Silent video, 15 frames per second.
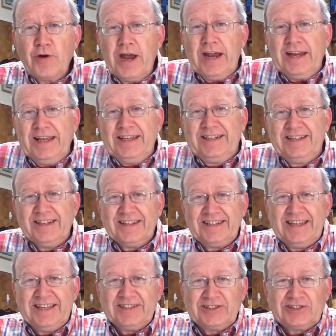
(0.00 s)
ready to
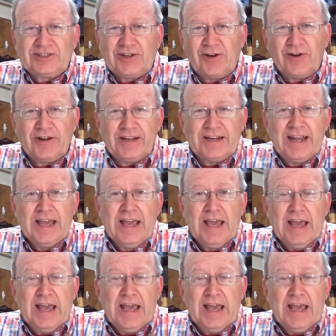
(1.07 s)
get started.